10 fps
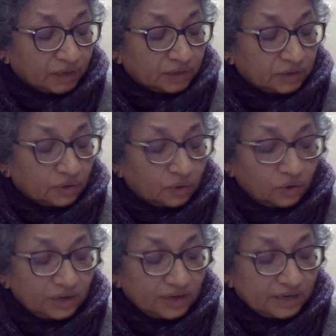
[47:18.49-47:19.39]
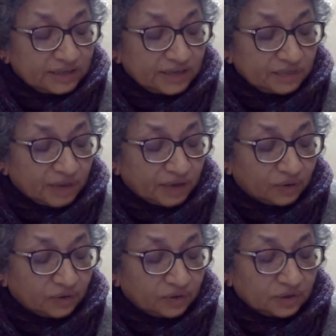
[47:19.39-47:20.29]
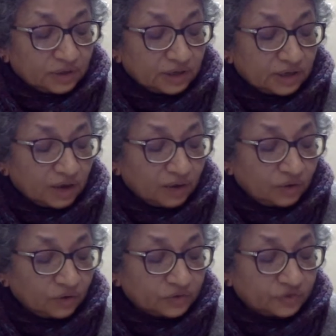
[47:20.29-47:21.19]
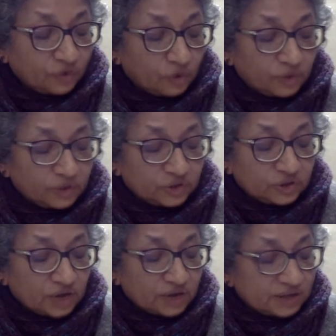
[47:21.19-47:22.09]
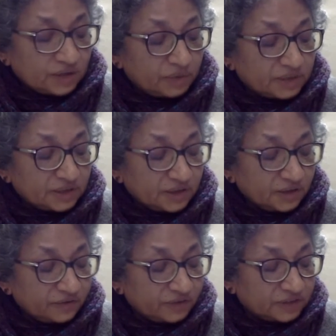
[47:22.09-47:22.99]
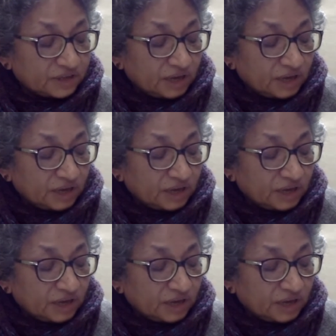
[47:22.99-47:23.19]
The old lady had mellowed and now looked forward to Shazia pressing her feet,